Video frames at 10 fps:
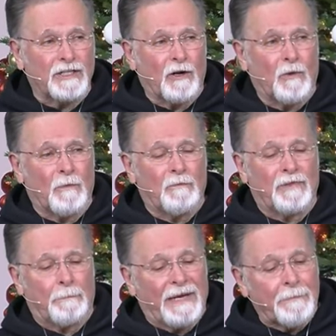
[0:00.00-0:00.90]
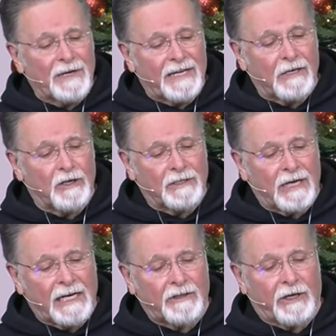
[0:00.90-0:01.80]
So the people get hooked
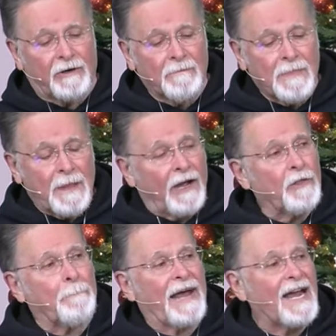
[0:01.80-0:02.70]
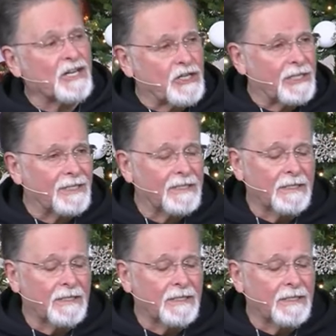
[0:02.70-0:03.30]
on, their, on the passion.